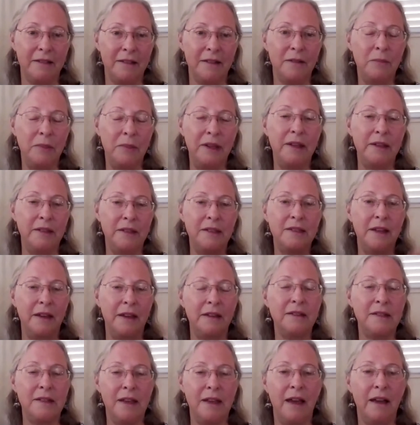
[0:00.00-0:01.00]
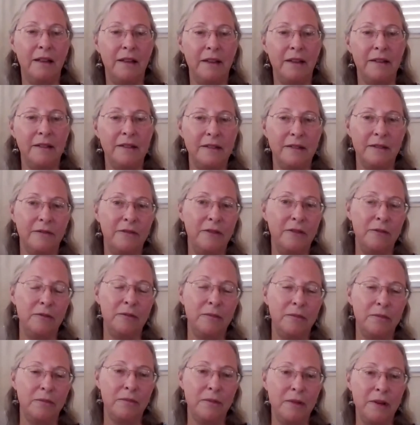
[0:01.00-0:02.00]
plain sight talent if
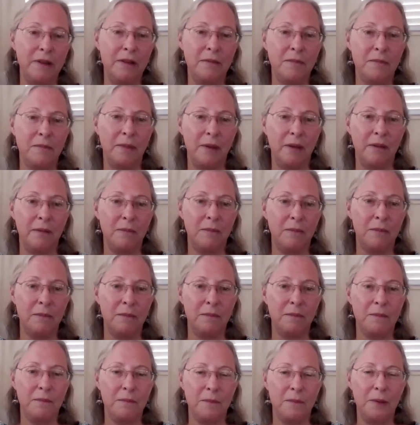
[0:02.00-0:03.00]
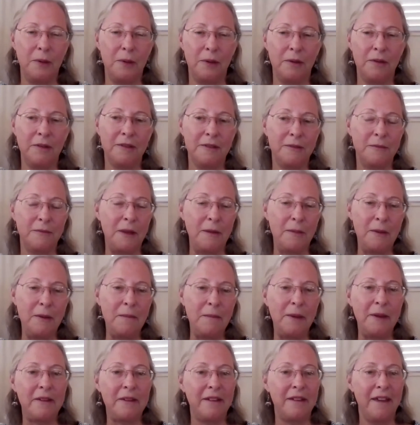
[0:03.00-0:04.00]
you read my books, maybe.
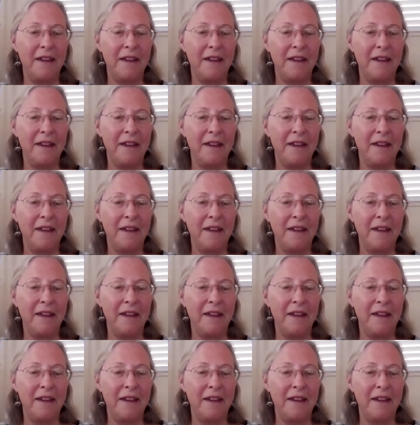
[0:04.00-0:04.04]
But